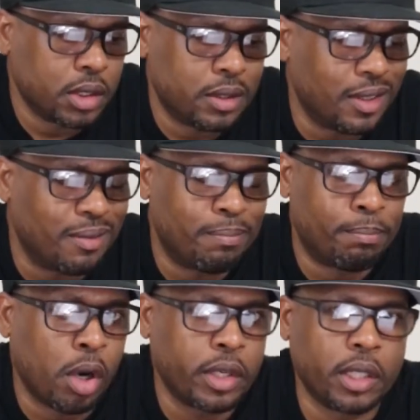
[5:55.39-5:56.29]

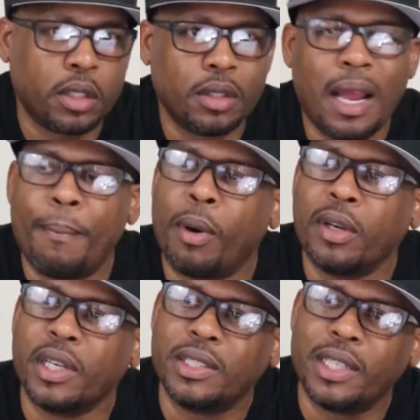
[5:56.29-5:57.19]
not
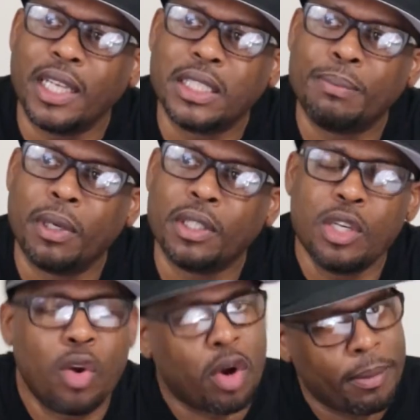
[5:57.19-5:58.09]
burn your chest, but you
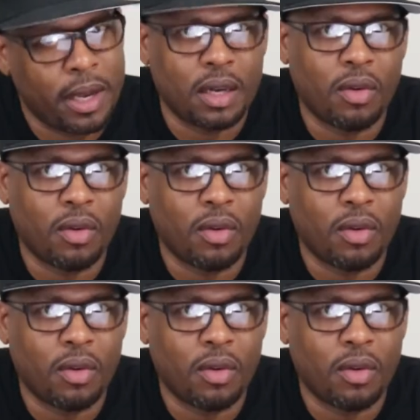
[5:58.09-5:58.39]
know what I mean.